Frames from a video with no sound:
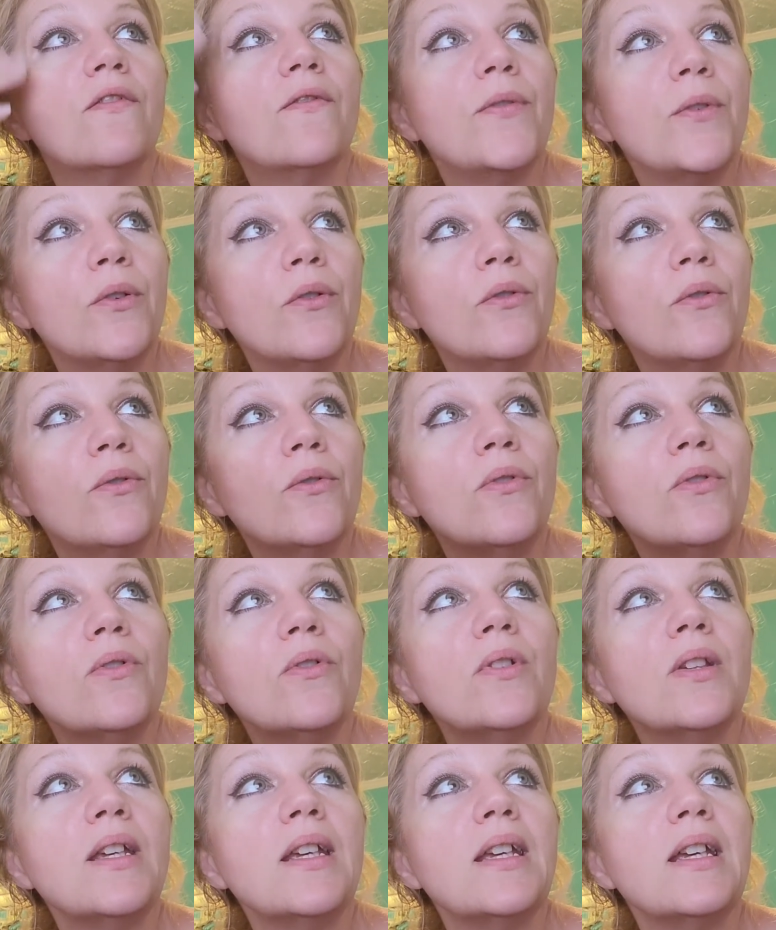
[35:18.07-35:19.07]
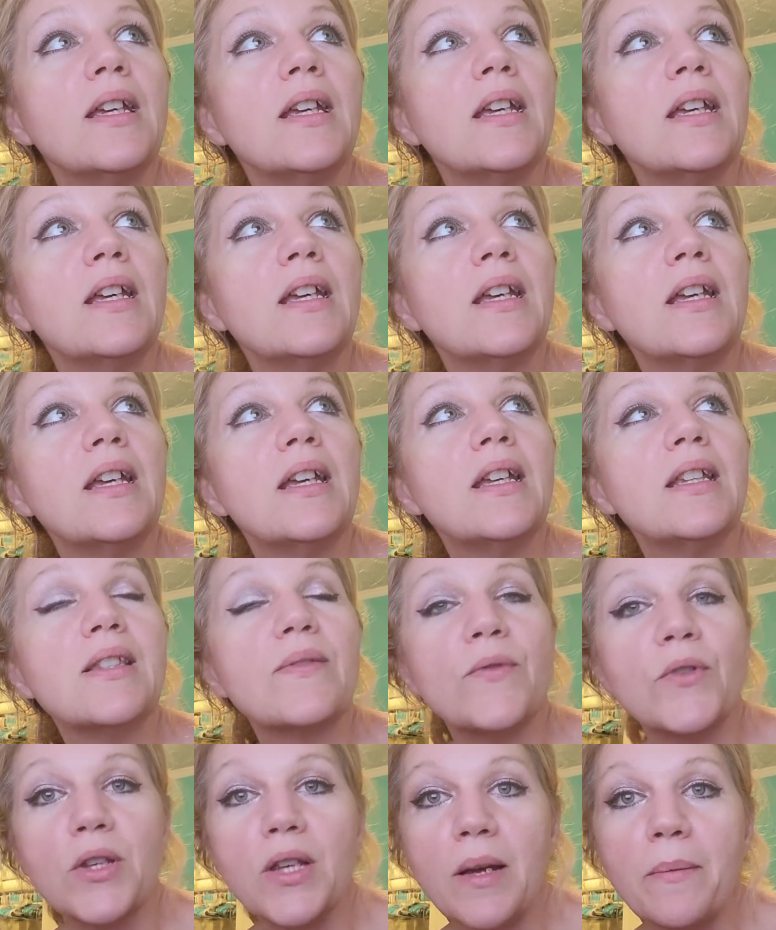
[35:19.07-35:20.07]
food, it's
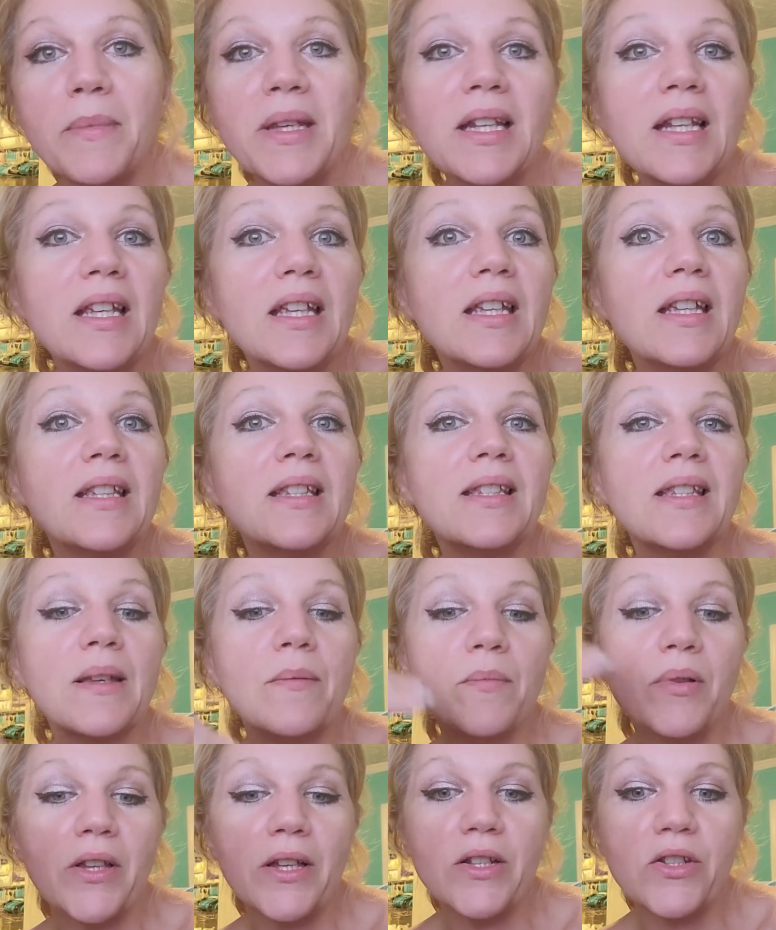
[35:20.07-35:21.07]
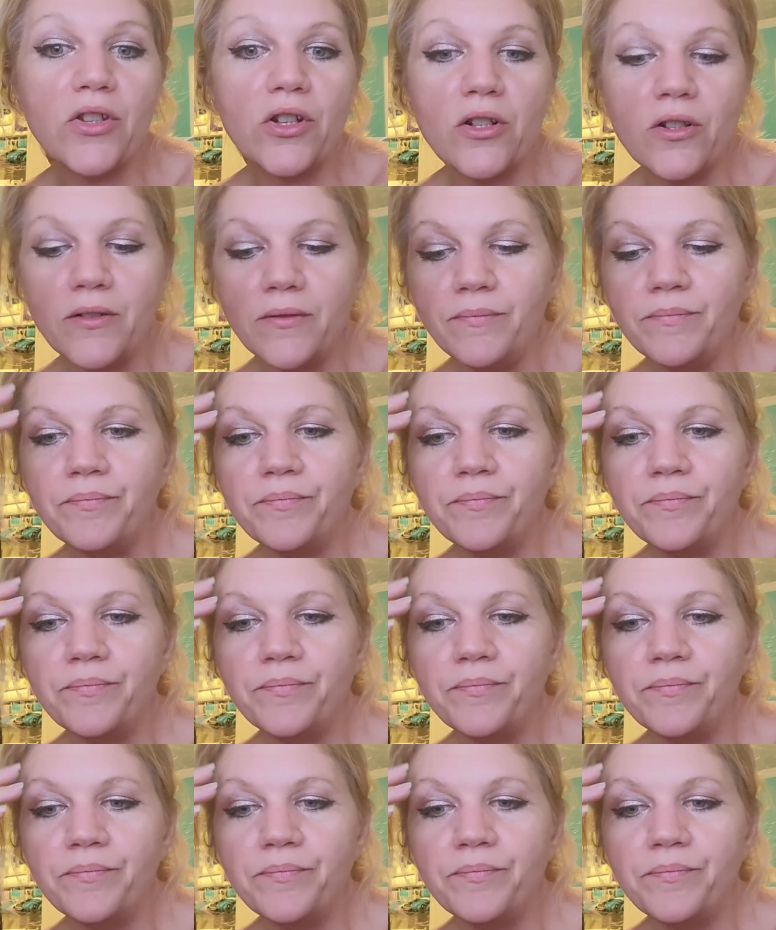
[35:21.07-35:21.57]
for yumminess and pleasure.